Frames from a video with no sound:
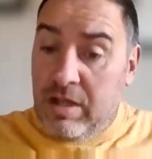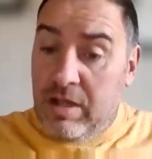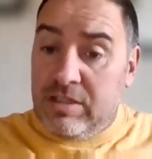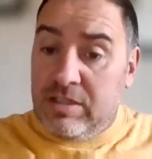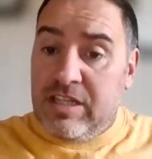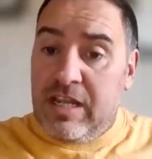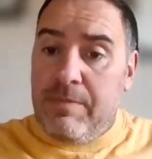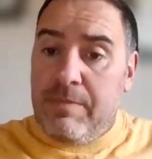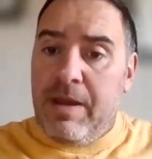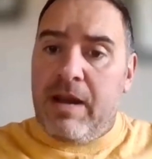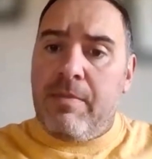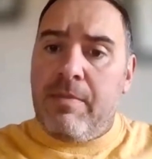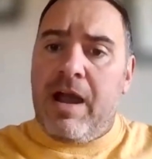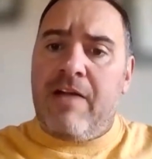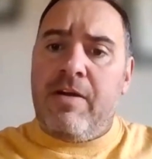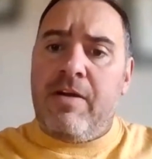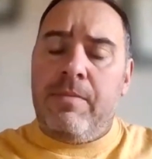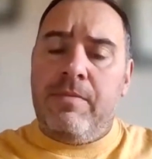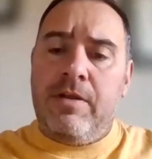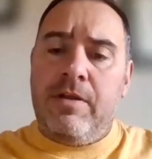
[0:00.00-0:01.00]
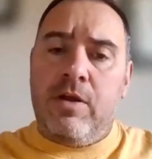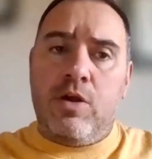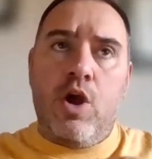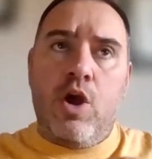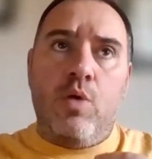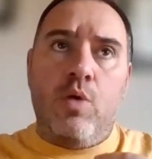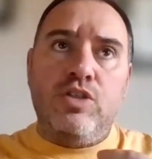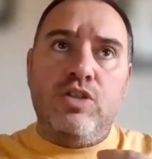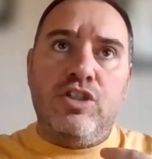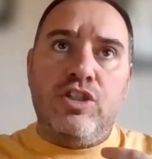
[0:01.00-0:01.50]
Steve McNamara,
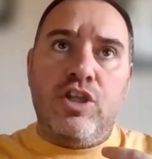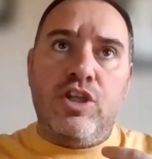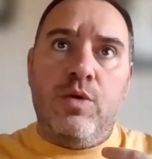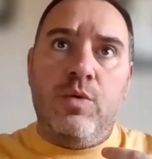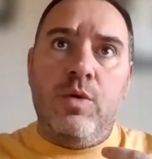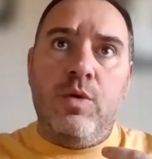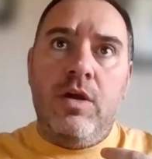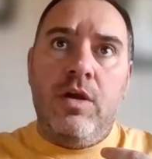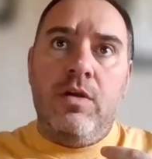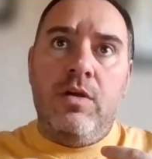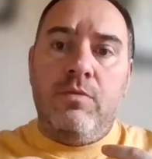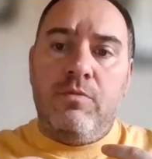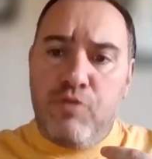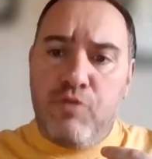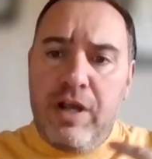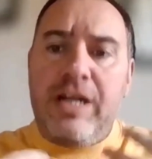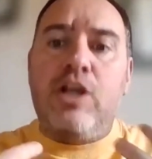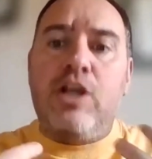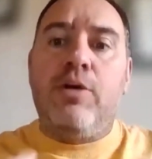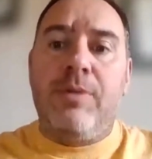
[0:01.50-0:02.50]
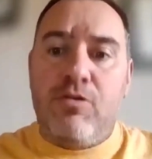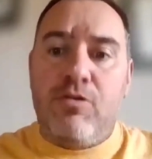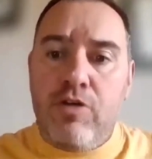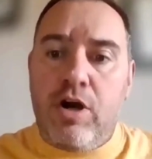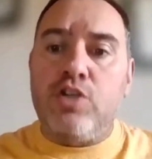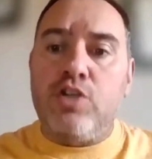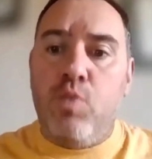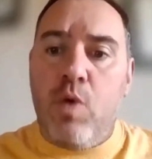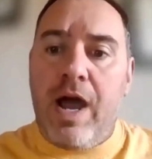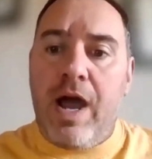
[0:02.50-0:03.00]
coaches who really come
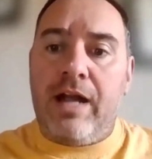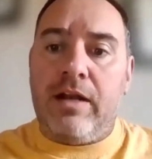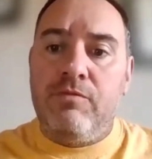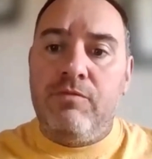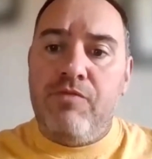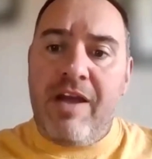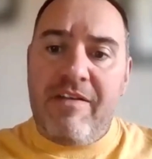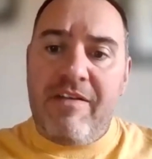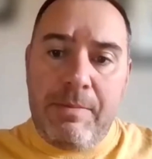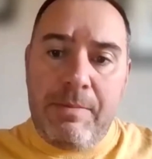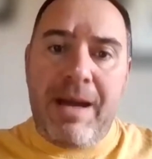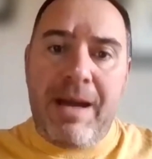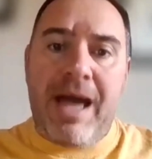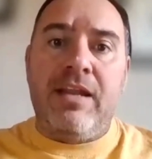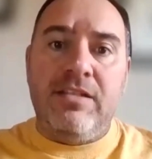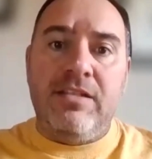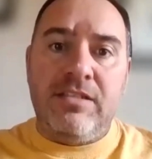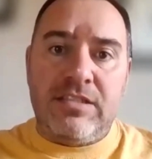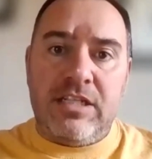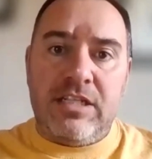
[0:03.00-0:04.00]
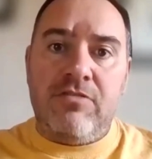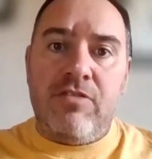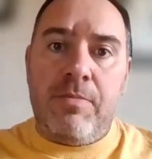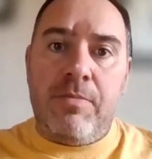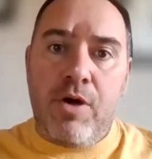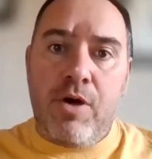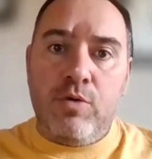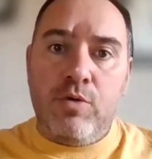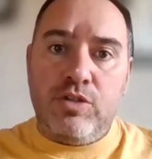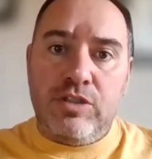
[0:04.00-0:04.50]
across well, very balanced in their
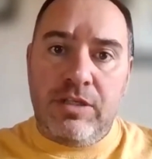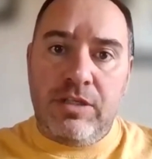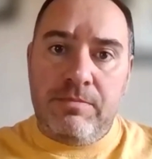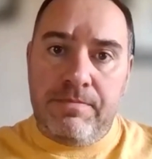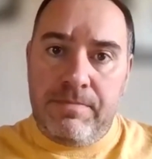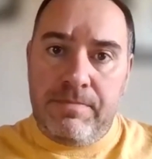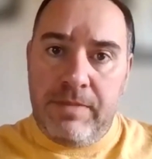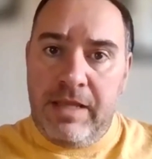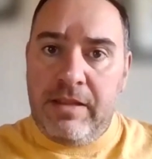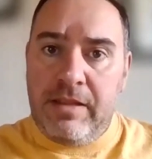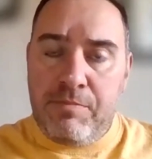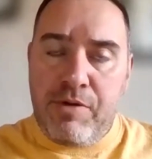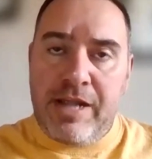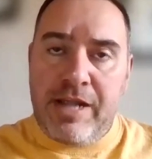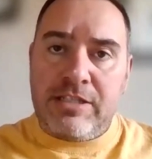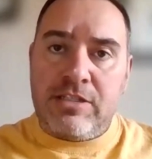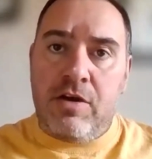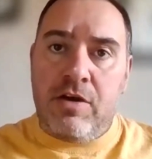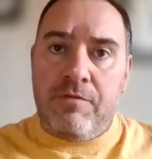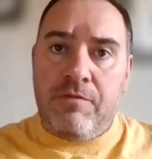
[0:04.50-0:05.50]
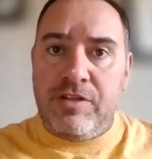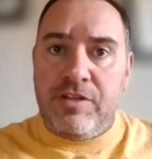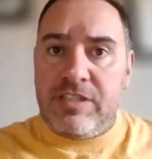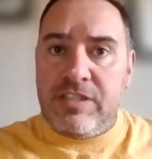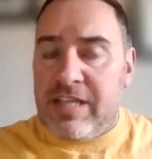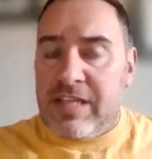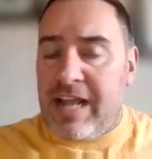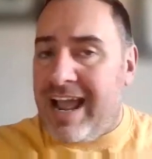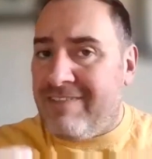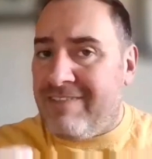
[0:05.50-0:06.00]
approach in the press
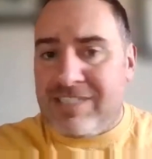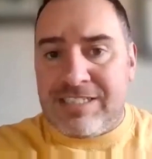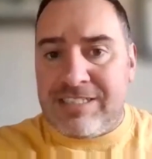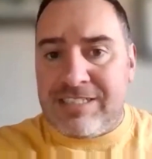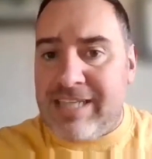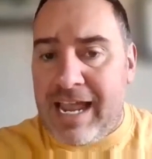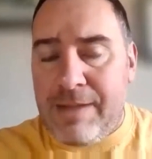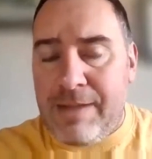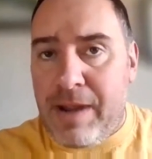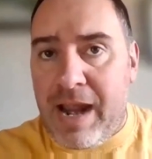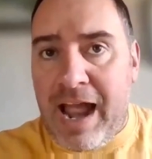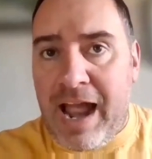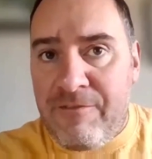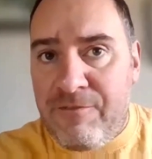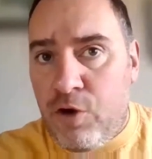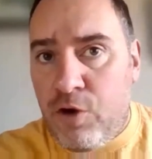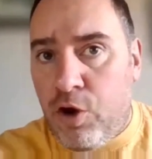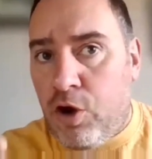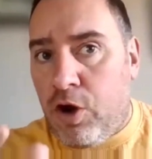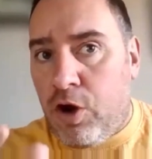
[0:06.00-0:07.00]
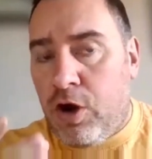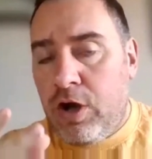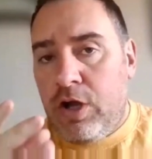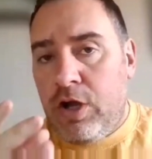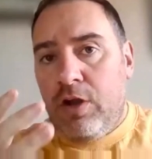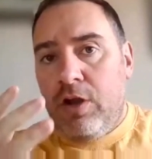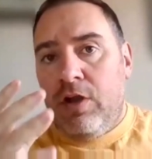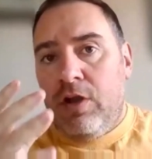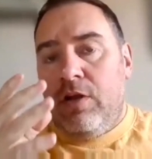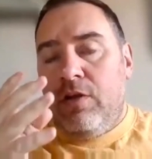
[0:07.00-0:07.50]
conferences. And I have to say, mate, I thought
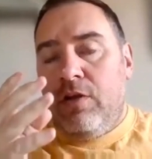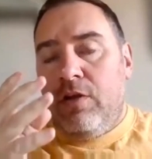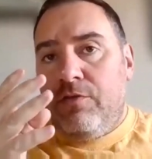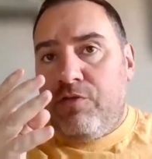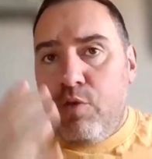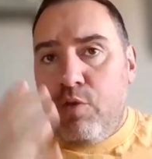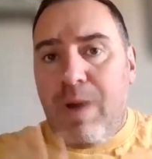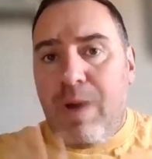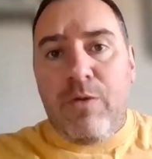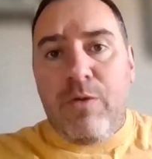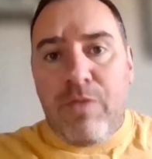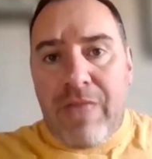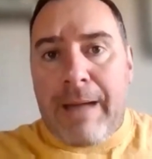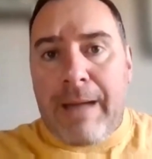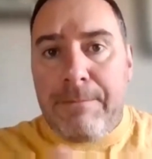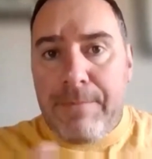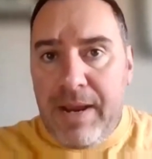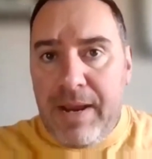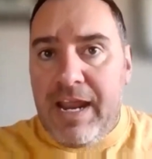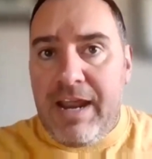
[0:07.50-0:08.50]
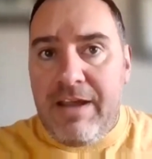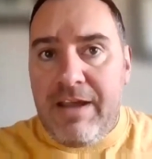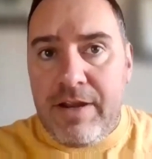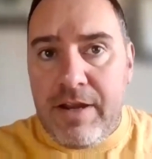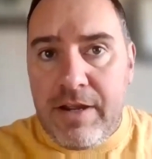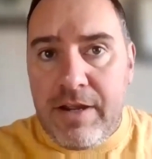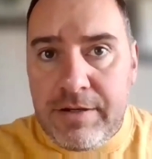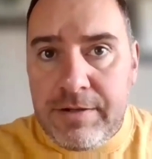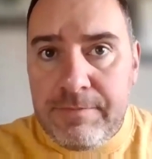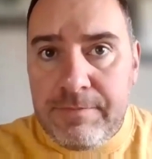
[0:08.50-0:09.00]
throughout that
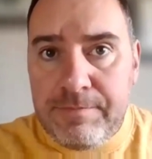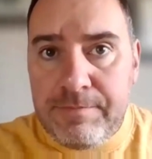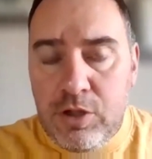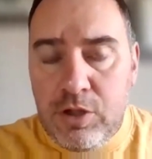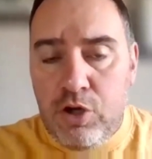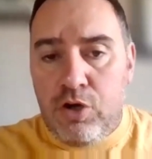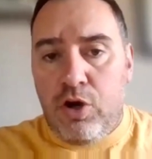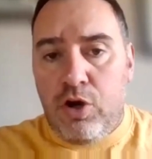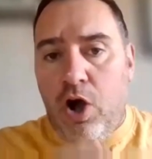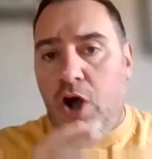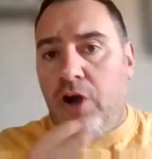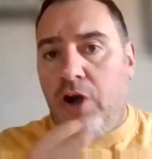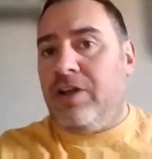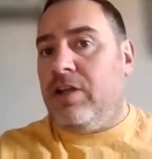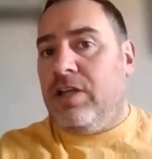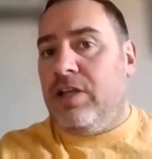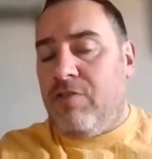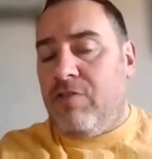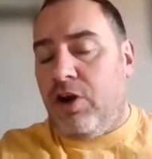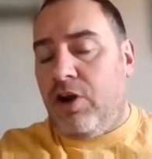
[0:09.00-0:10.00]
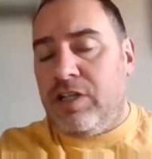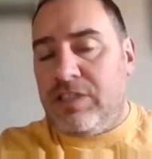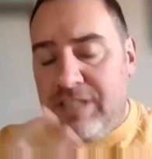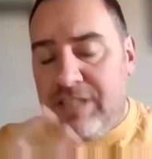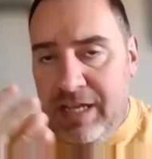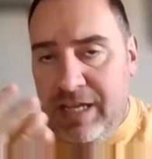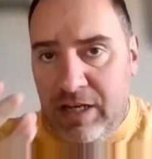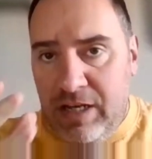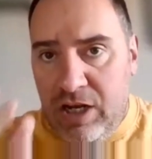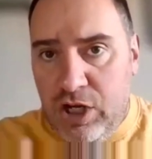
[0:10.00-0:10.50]
period, your
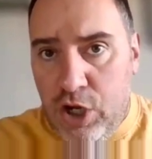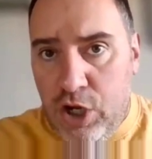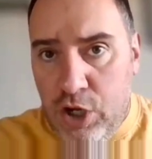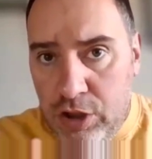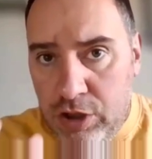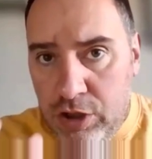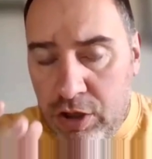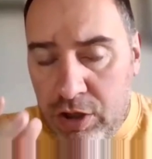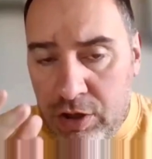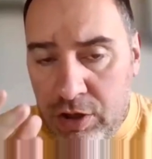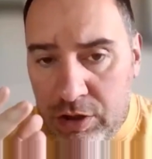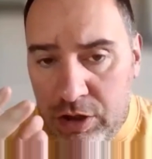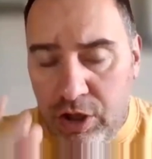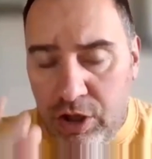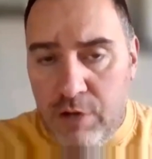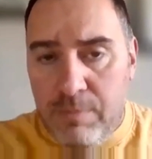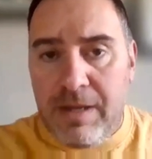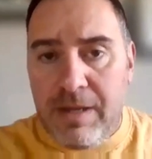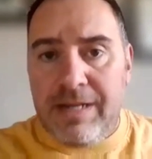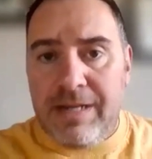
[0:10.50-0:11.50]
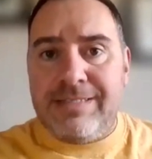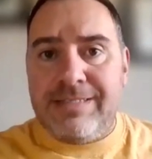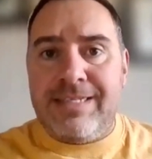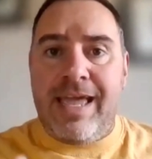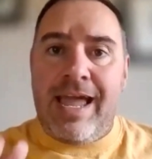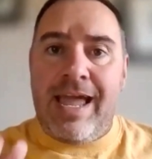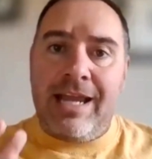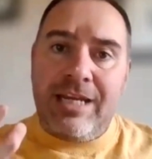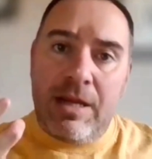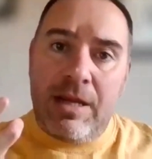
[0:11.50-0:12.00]
honesty, your
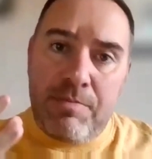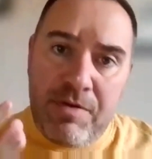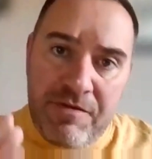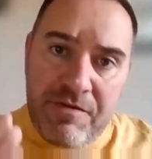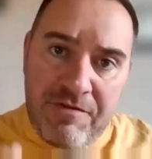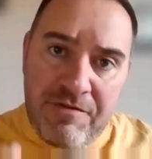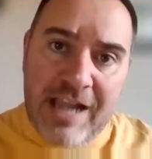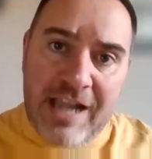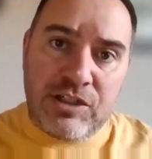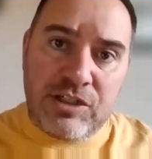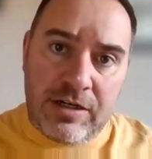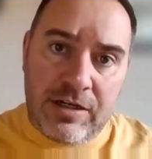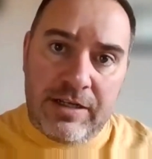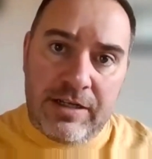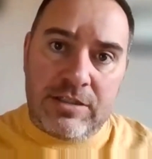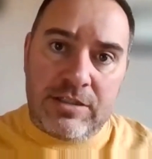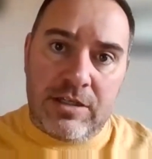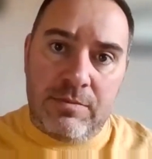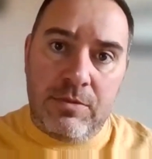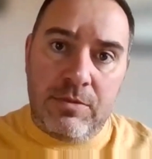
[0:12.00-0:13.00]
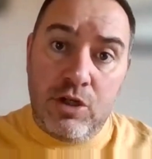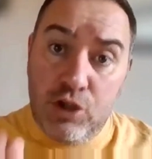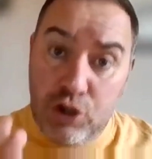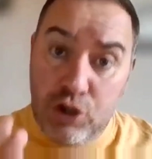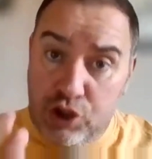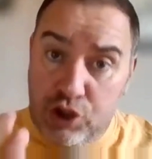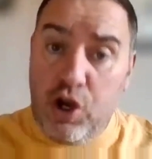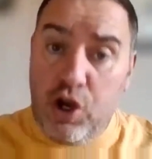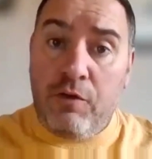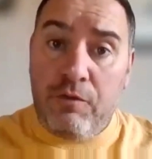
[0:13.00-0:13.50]
humility, and your professionalism
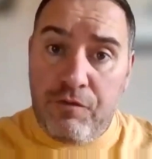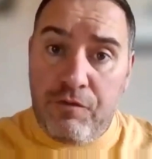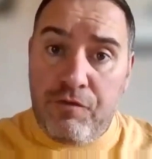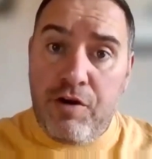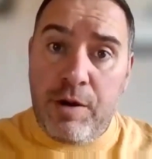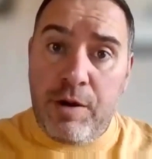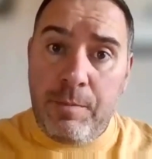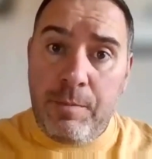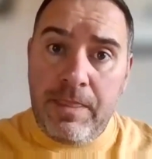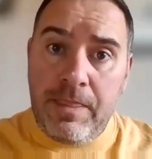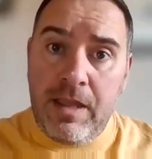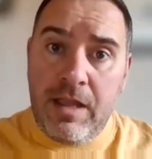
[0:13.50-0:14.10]
shone through.